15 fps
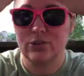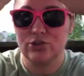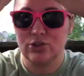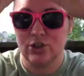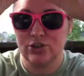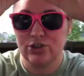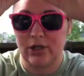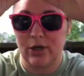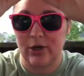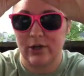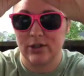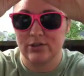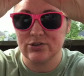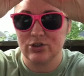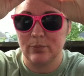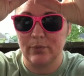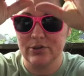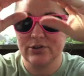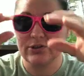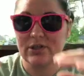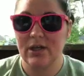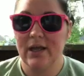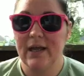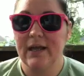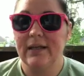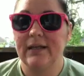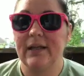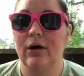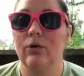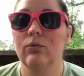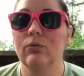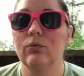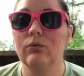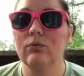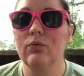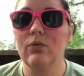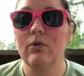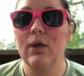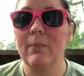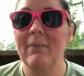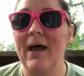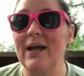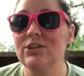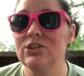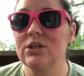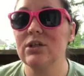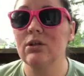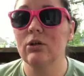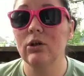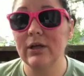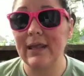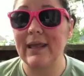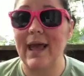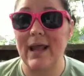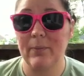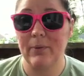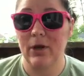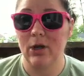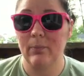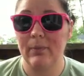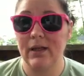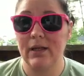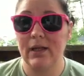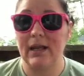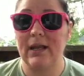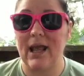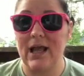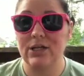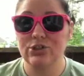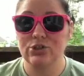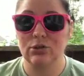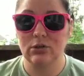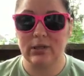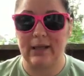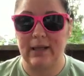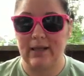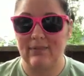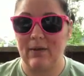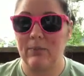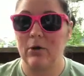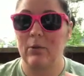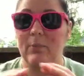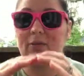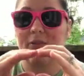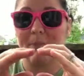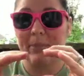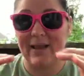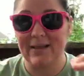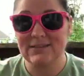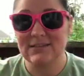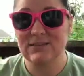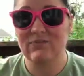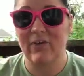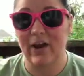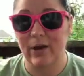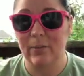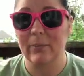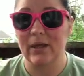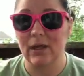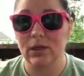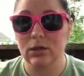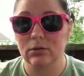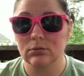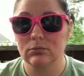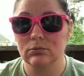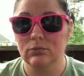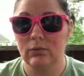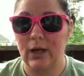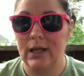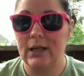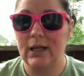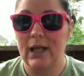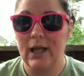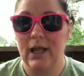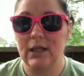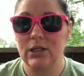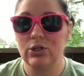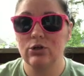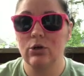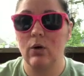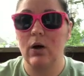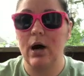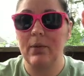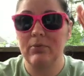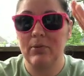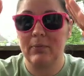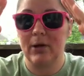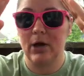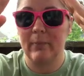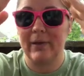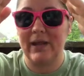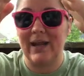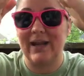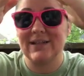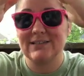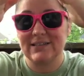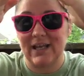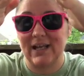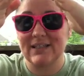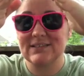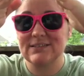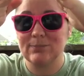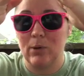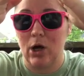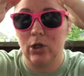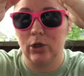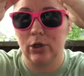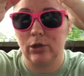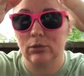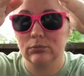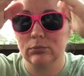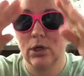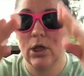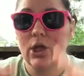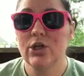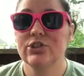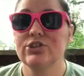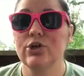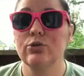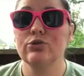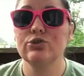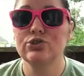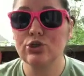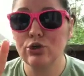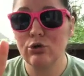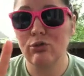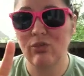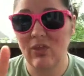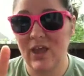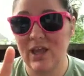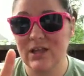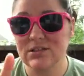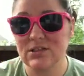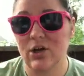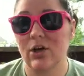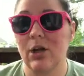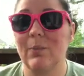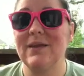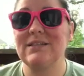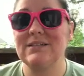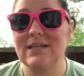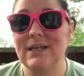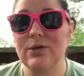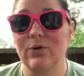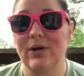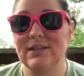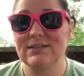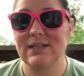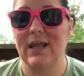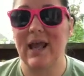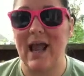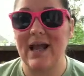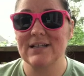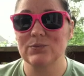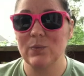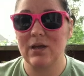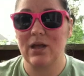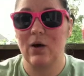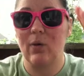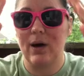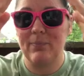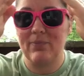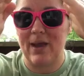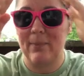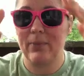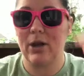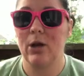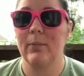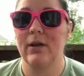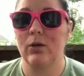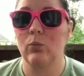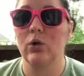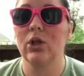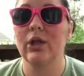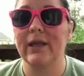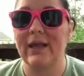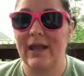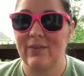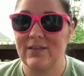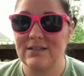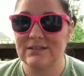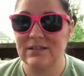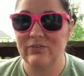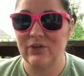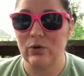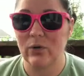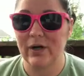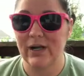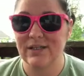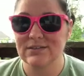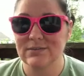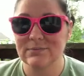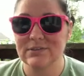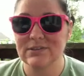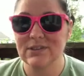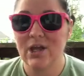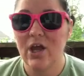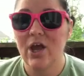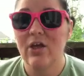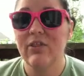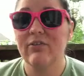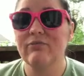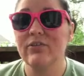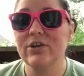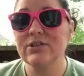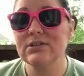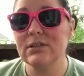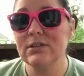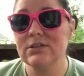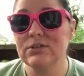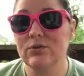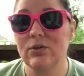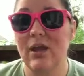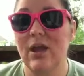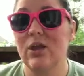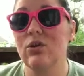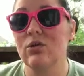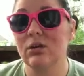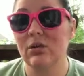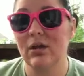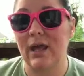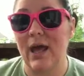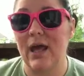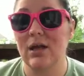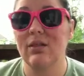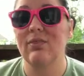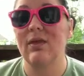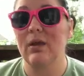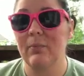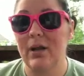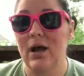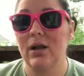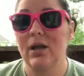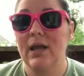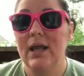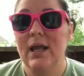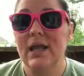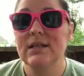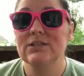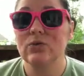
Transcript: tertiary consumers. Now, imagine looking at a pyramid, and as you're looking at that pyramid, the base is very big, right? And then you go up the pyramid and it's getting smaller. So two things are going to be decreasing as we go up that pyramid and we're looking at these different organisms. The first thing that you can look at and think about is